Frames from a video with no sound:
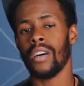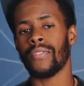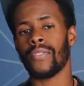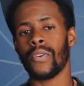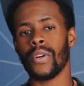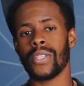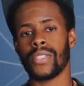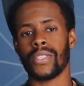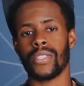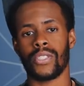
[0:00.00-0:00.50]

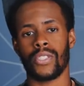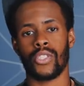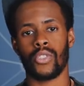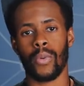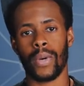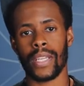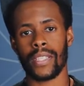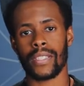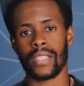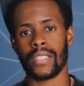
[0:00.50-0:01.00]
For instance, in
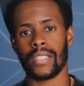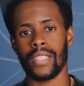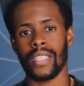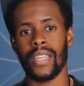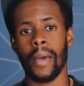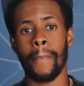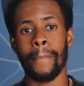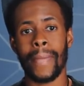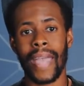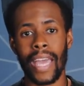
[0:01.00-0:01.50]

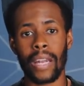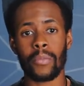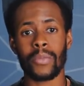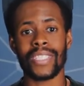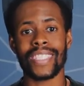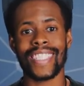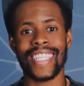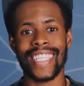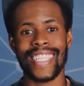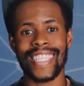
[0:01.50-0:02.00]
2016, a man
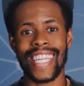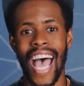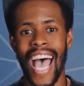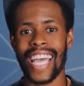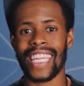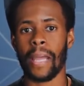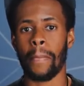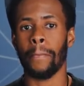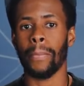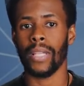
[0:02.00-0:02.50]
was
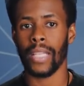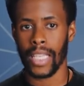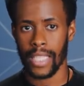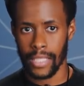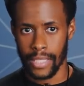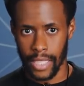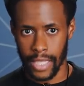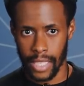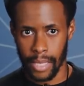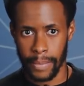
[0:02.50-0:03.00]
denied a
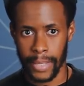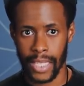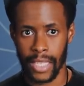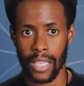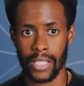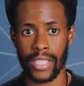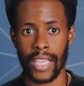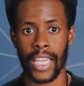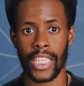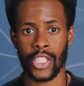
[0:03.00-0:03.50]
plane ticket
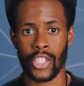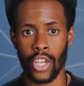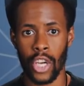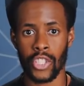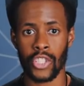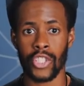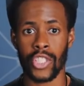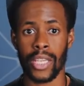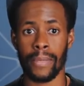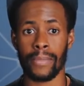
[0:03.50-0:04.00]
because a
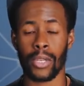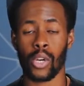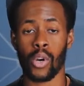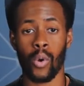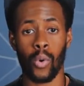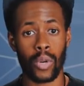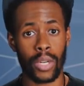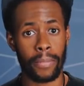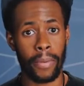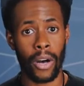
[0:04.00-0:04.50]
judge deemed a
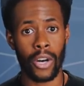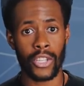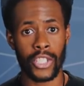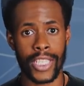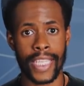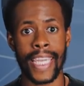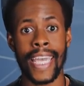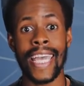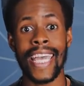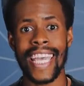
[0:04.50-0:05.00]
court
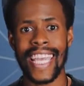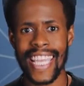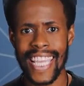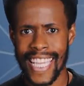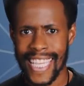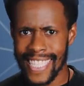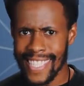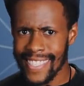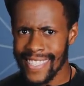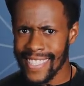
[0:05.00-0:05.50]
apology
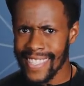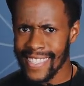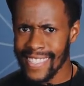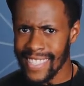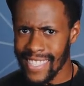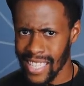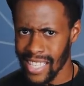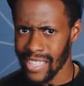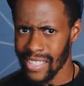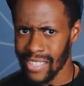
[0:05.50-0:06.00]

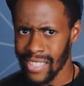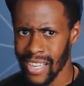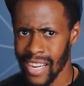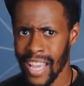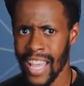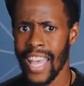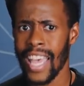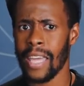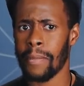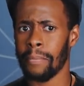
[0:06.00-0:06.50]
insincere
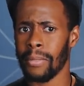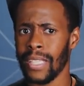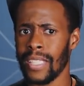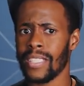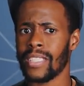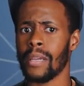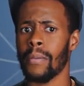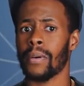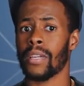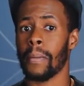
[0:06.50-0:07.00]
and
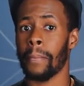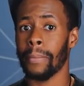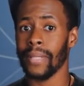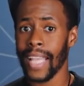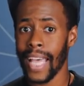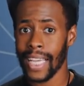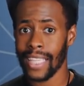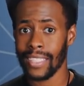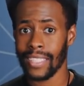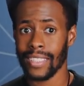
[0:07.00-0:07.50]
placed him on a
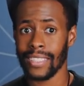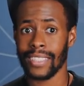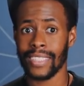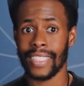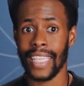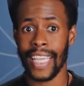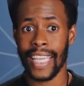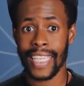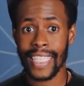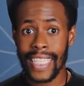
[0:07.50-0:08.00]
blacklist,
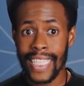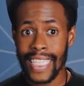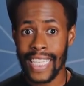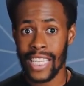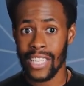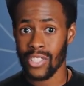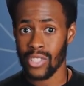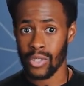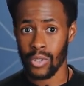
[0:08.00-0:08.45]
tanking his